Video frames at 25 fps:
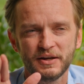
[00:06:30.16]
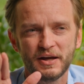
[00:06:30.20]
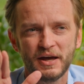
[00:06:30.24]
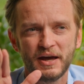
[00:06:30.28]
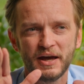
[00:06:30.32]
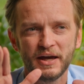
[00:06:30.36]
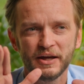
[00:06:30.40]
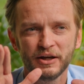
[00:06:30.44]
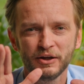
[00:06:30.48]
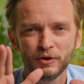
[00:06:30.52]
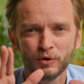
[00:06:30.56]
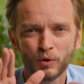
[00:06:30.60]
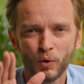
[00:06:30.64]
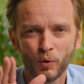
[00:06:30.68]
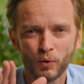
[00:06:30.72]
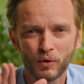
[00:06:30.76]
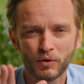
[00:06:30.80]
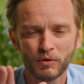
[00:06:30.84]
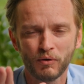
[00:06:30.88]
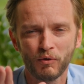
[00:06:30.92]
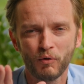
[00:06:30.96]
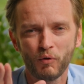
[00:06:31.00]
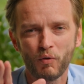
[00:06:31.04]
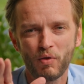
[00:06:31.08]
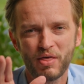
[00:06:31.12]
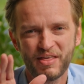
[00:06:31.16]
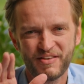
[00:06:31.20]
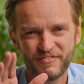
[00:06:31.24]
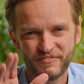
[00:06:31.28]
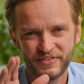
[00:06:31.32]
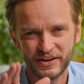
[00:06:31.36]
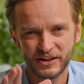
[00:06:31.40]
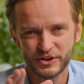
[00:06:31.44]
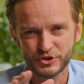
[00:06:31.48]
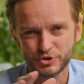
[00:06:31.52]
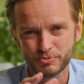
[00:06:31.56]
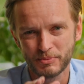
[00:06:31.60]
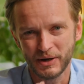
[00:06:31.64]
a local
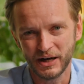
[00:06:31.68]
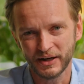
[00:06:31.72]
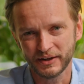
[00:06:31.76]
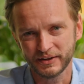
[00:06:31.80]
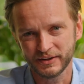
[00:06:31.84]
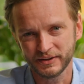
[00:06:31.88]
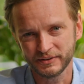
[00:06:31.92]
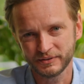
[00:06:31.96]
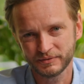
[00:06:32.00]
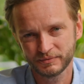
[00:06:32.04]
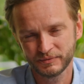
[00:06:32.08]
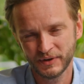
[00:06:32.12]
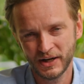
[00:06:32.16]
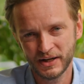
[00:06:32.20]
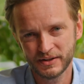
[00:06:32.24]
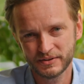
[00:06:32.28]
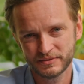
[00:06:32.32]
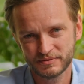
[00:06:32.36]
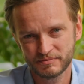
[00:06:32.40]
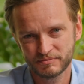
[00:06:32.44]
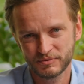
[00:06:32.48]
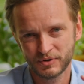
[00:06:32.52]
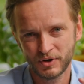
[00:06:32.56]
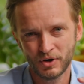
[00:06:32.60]
village market, right?